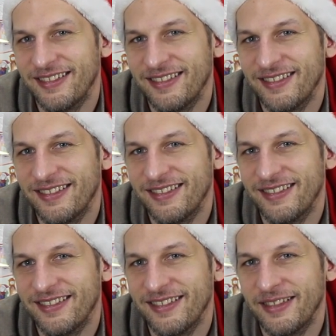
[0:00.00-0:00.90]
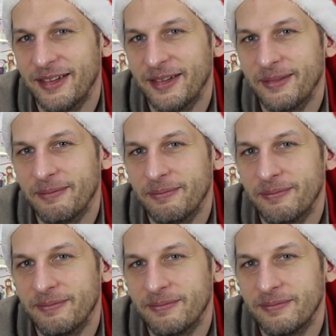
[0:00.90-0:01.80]

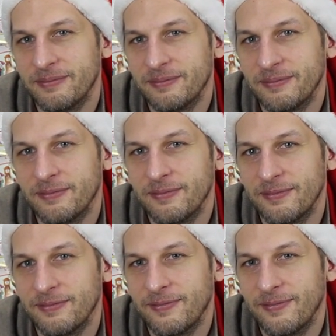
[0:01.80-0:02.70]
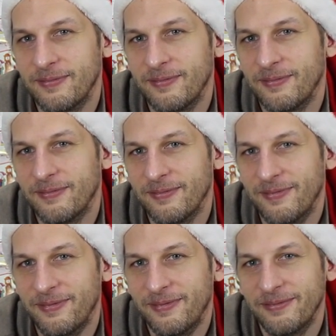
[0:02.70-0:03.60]

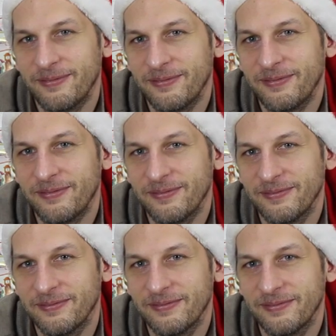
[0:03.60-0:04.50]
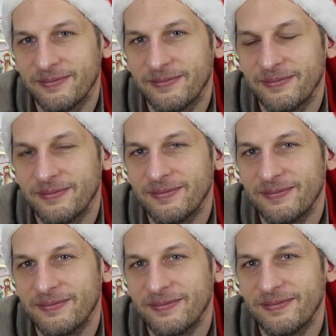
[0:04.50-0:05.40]

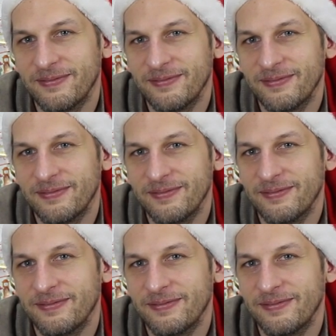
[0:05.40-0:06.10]
This person isn't speaking.